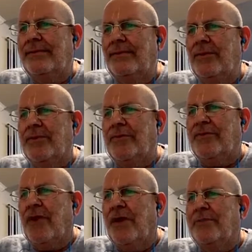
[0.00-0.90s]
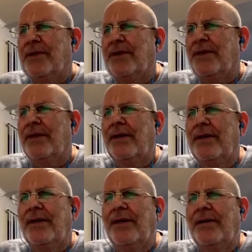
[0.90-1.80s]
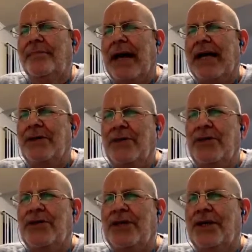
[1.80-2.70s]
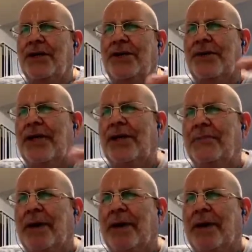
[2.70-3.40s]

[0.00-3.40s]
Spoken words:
were performed by Yudhishthir and the